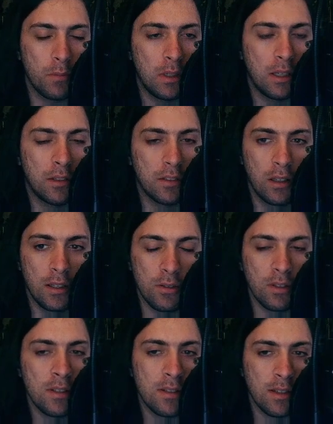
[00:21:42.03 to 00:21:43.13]
And as you
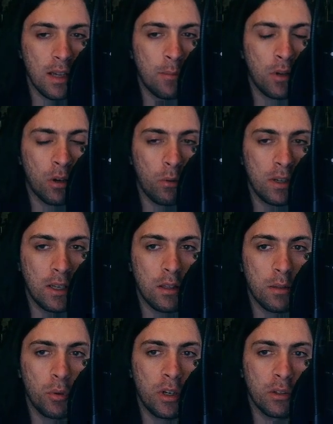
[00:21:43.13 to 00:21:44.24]
can see, I'm already at the
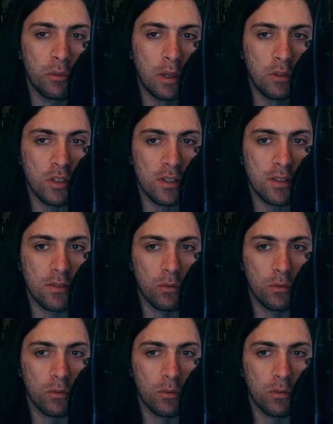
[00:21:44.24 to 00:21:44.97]
point where I'm just